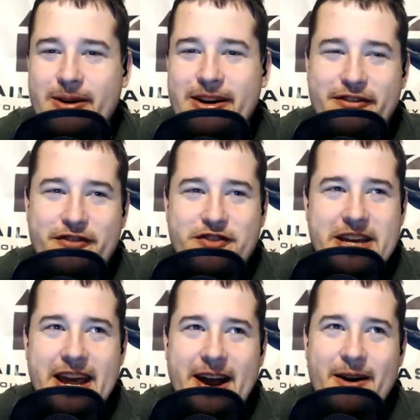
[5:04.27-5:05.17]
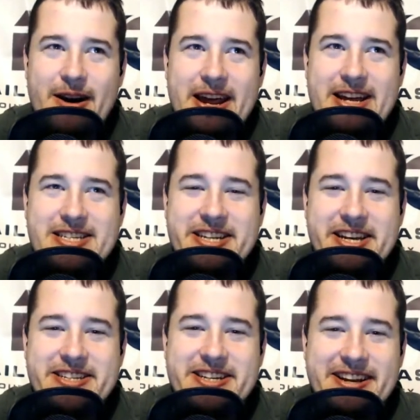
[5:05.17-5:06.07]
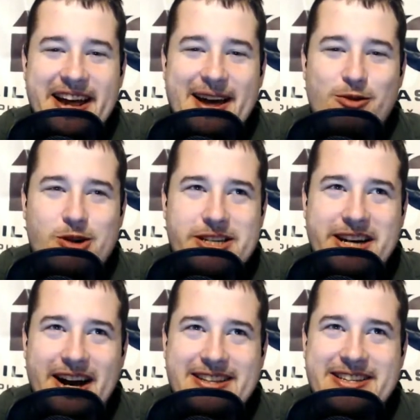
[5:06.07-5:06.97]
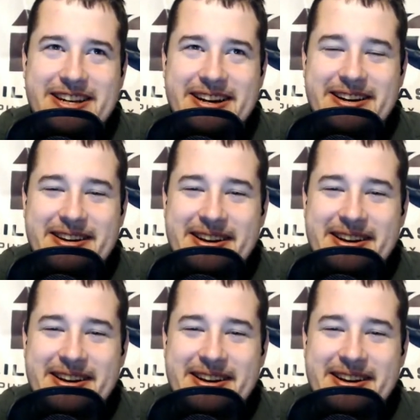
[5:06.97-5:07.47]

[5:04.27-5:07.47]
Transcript: 50 carry season at Wisconsin.